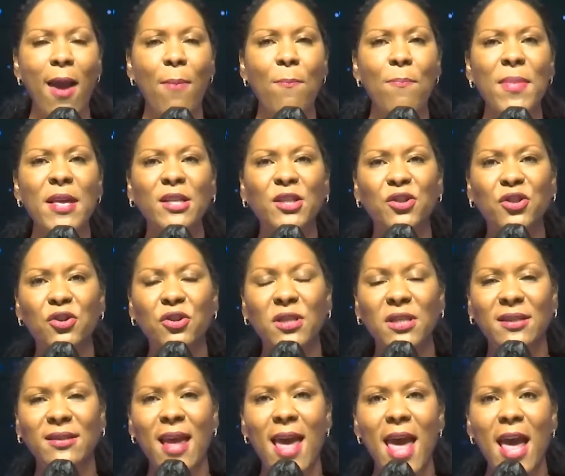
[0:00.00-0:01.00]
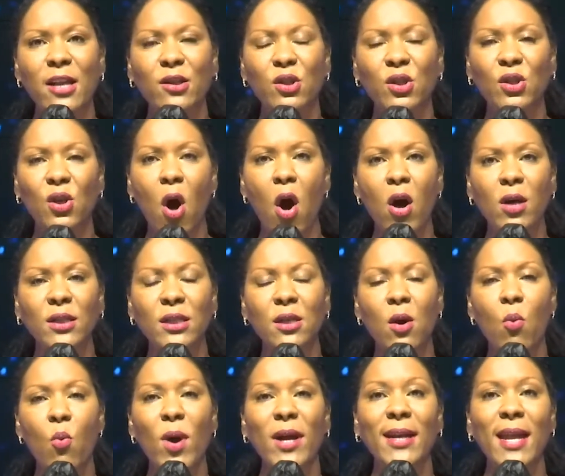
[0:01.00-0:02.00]
And Mr. Stead saw
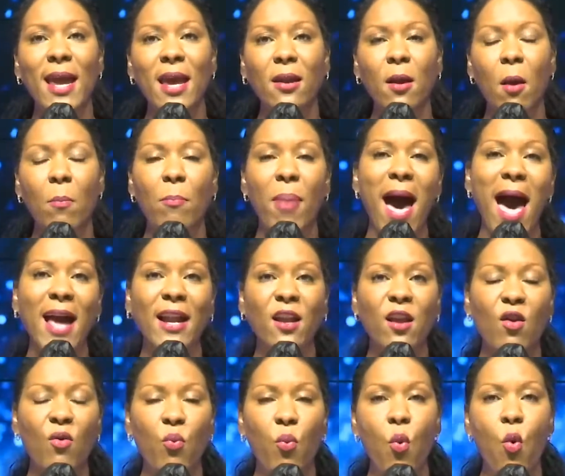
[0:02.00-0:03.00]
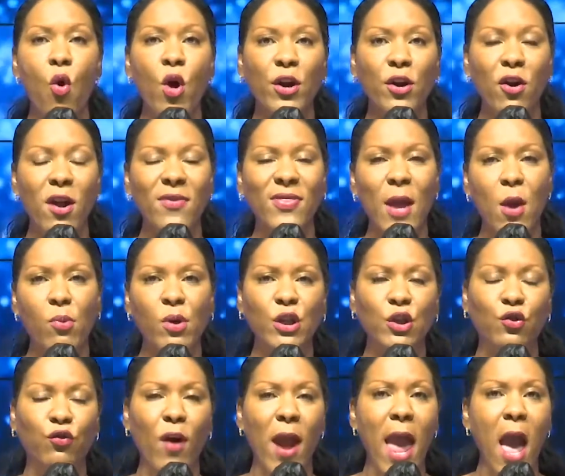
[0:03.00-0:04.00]
someone in a body of water, and they were
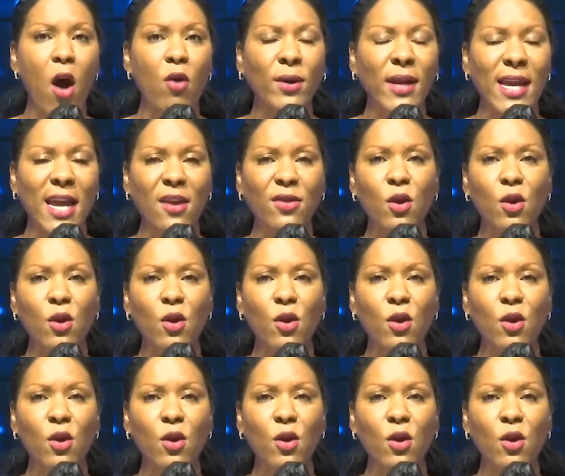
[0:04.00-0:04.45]
drowning.